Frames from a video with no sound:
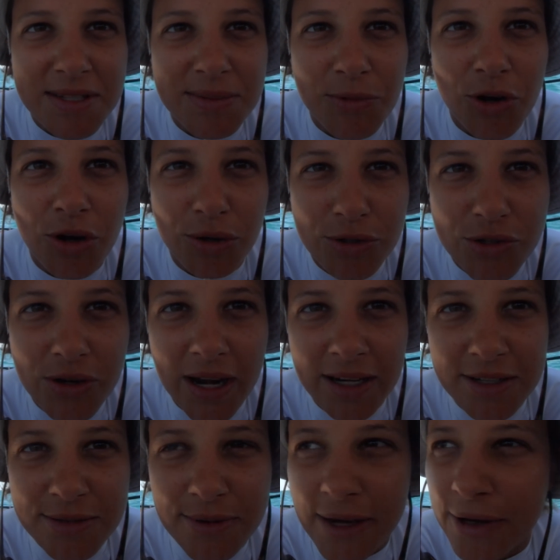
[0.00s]
some coral
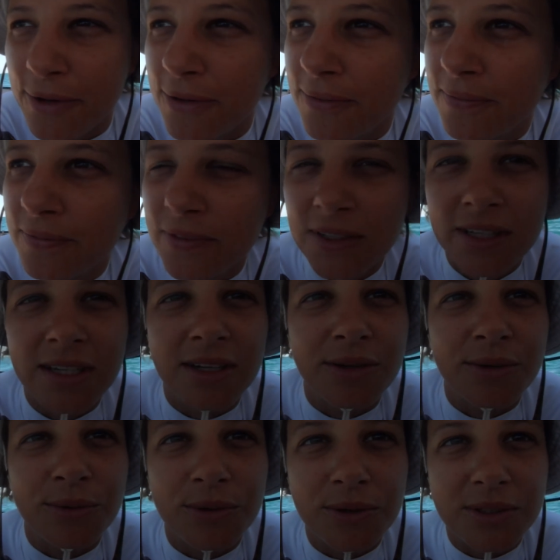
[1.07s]
trout as well.
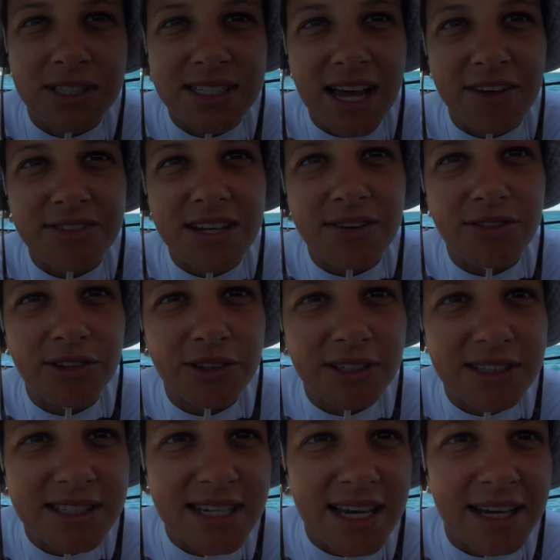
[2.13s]
We'll just have to have a look
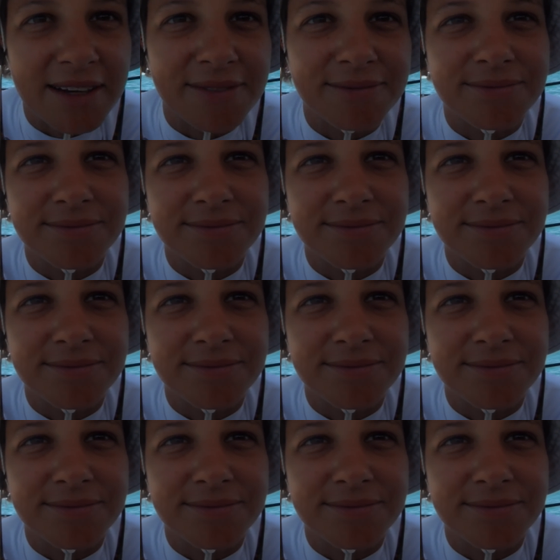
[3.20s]
and see.